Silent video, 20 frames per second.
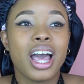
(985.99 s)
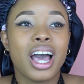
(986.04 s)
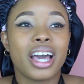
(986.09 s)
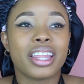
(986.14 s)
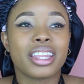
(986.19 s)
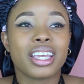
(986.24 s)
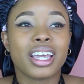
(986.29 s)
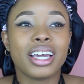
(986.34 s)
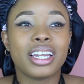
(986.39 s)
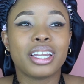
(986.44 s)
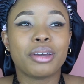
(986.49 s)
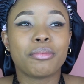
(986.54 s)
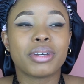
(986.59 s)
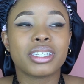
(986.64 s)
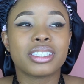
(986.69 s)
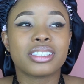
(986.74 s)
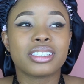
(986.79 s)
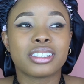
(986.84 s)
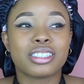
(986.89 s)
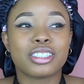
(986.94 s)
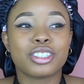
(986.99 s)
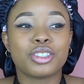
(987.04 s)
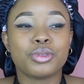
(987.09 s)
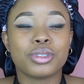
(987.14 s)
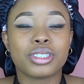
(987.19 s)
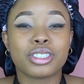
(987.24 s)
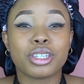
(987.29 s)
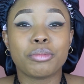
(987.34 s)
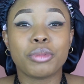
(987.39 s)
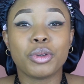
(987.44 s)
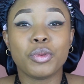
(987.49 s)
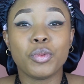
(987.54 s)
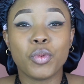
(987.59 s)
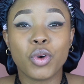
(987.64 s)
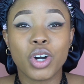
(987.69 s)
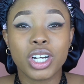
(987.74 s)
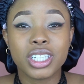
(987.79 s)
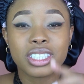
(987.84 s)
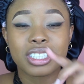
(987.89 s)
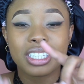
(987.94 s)
I think I let my sister do it on me
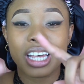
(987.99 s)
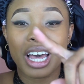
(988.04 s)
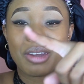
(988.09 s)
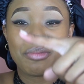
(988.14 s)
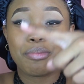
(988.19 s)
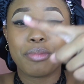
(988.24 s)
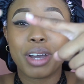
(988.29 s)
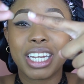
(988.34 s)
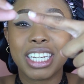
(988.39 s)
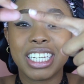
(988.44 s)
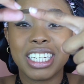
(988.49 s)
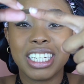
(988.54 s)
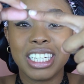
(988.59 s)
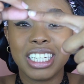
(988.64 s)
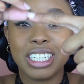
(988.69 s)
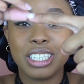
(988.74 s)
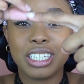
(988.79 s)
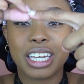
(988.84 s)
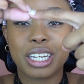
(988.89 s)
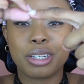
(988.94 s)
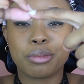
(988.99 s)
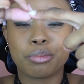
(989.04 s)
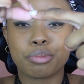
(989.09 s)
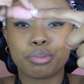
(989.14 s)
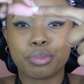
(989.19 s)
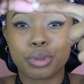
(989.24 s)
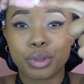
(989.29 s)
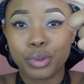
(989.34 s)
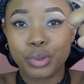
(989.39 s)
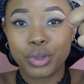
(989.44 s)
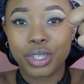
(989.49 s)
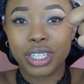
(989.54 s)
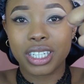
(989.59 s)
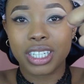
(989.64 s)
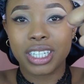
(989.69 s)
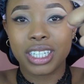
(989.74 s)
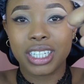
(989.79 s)
once, and my nail like broke